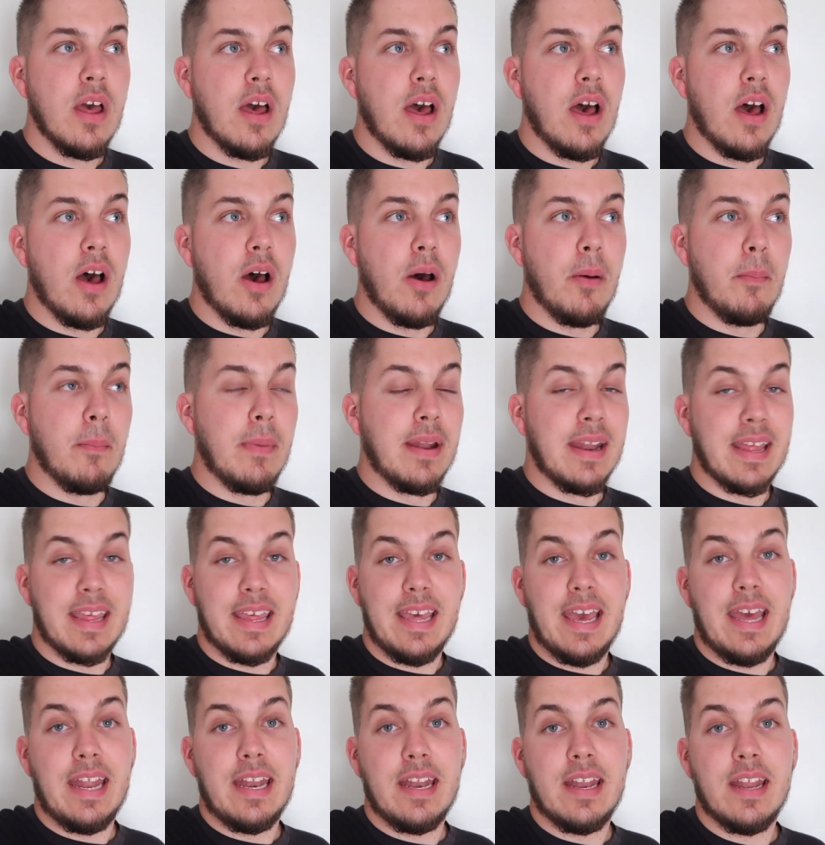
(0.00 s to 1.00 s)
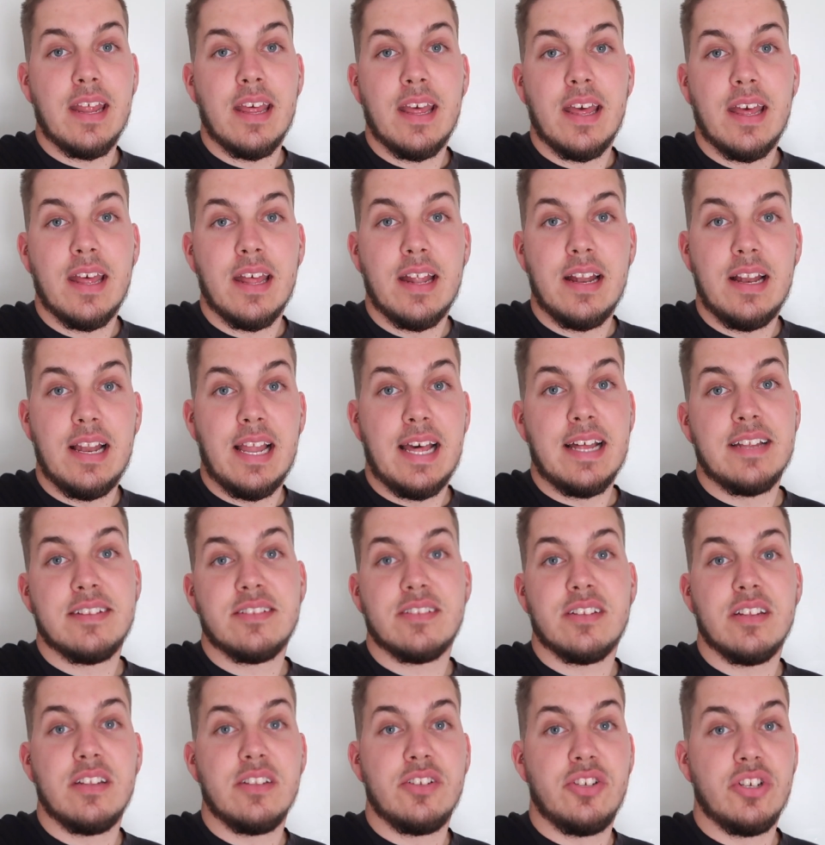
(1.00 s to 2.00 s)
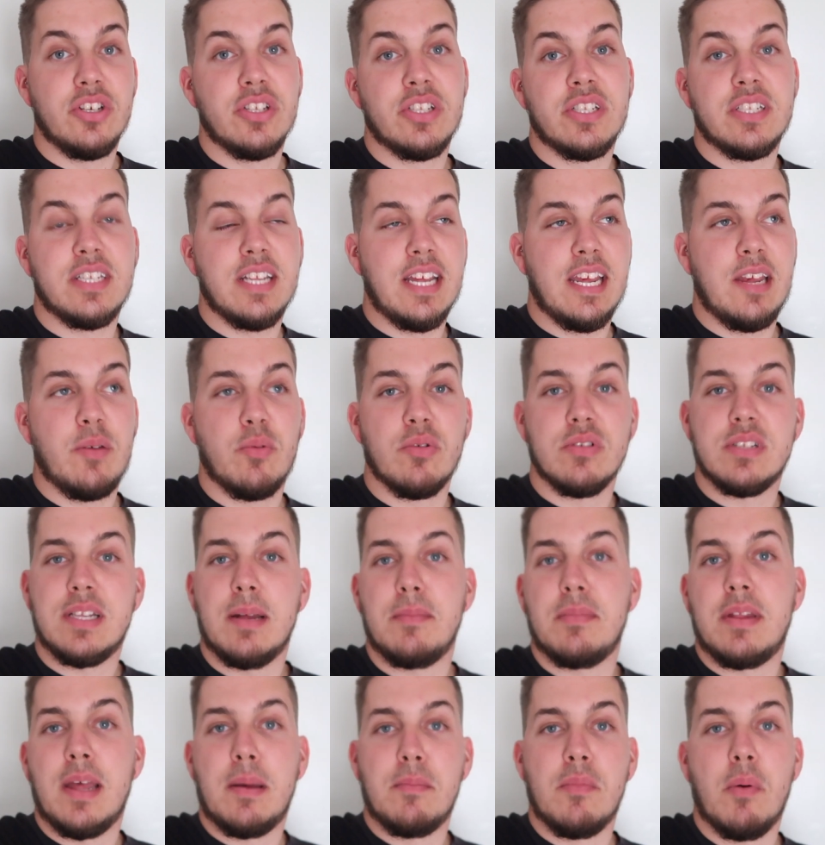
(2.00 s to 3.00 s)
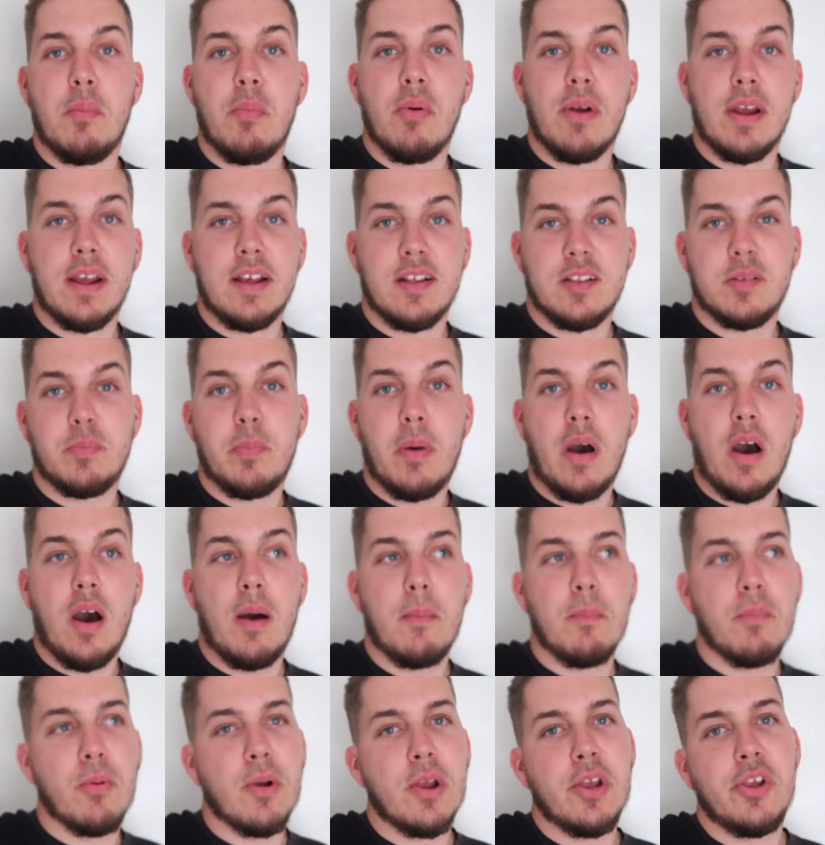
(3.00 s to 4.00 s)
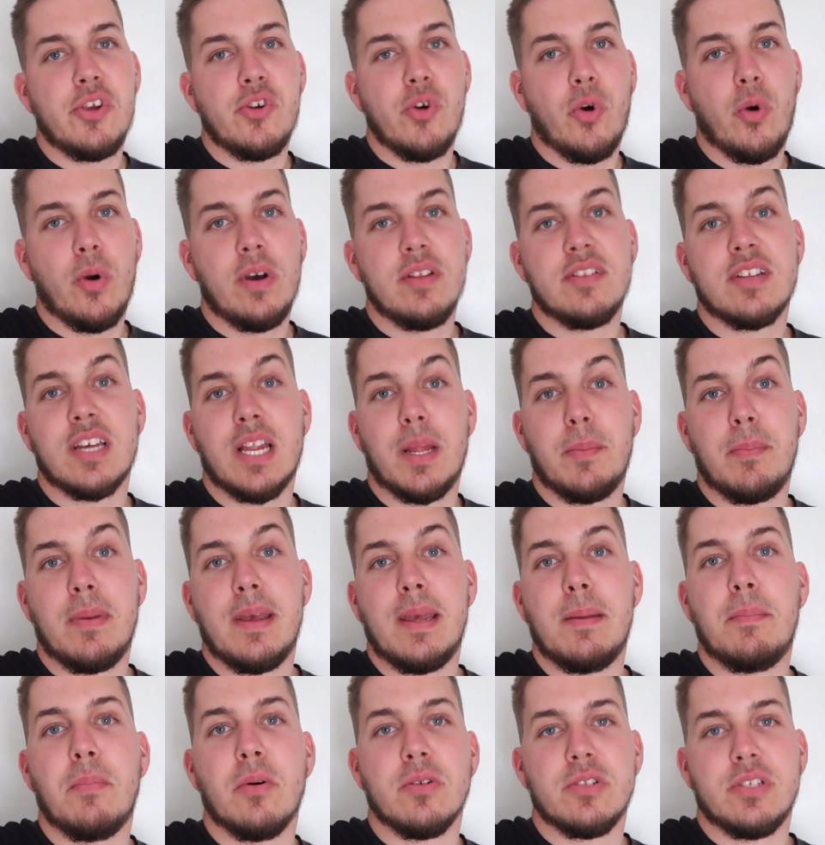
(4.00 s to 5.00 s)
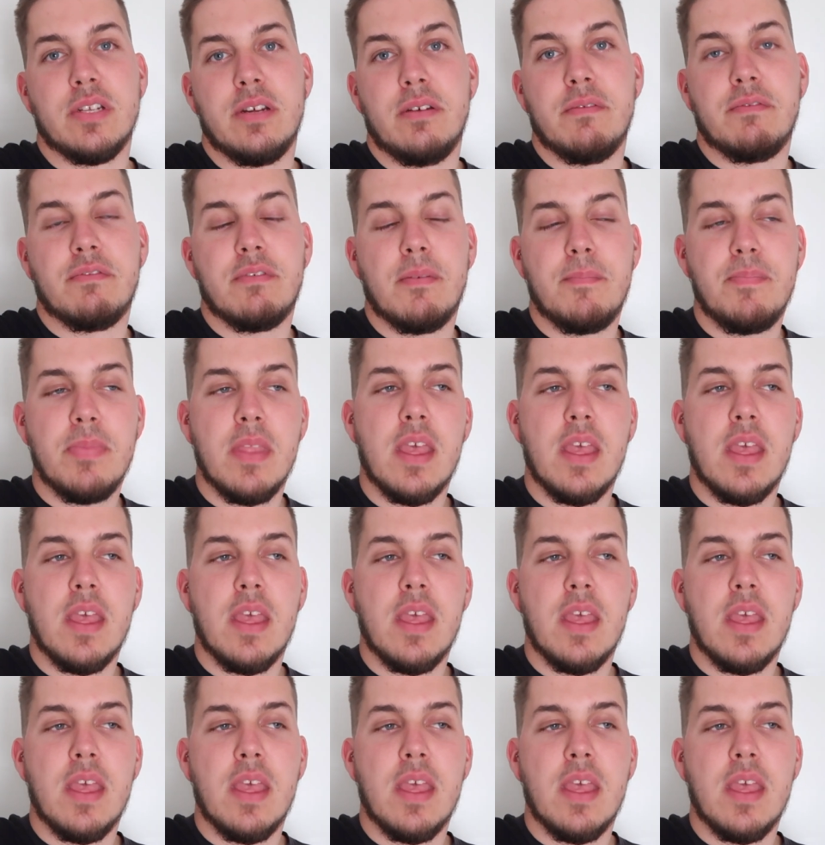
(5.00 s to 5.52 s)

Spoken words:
And again, let's just see what September brings, but I'm pretty sure it's going to be positive.